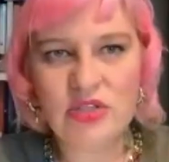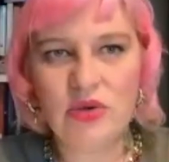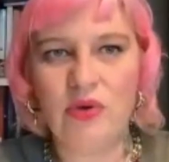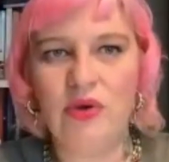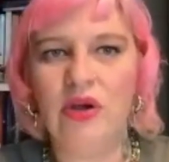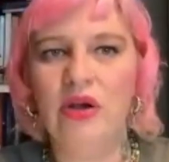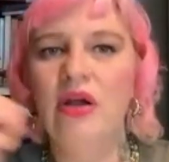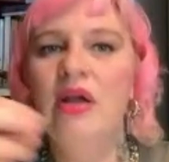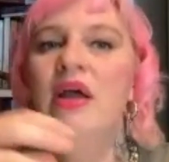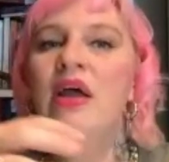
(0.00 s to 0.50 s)

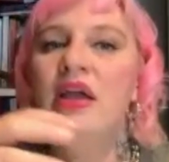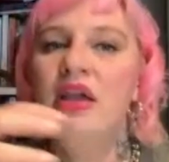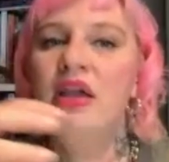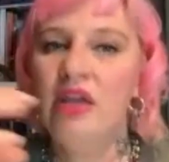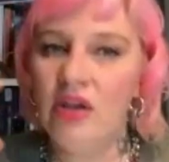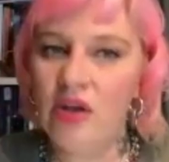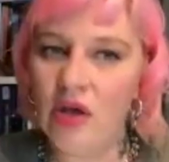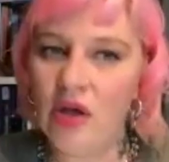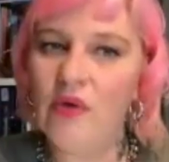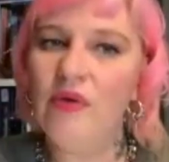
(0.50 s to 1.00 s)
or
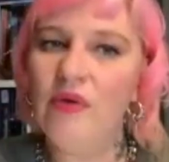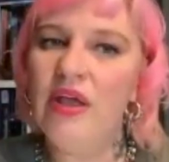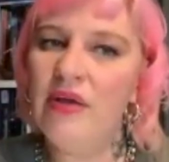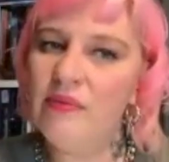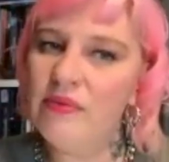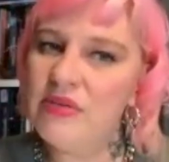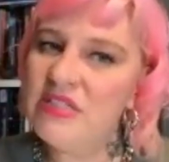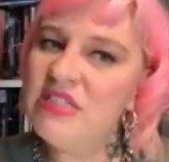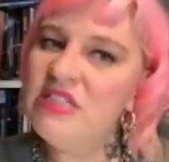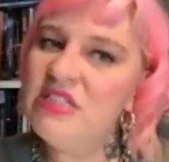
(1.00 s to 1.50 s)
it
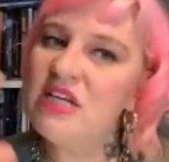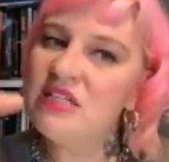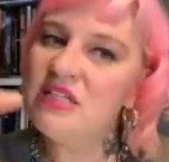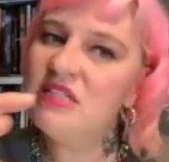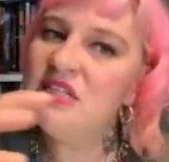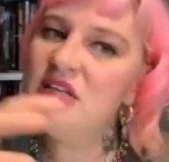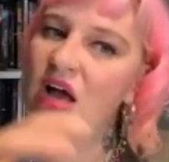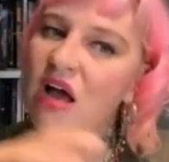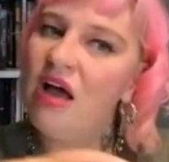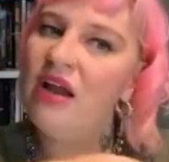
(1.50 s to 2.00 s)
was just
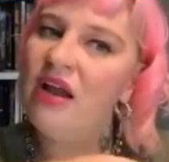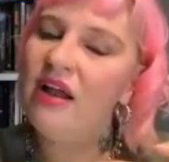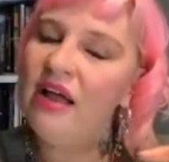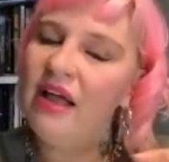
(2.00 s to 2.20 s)
not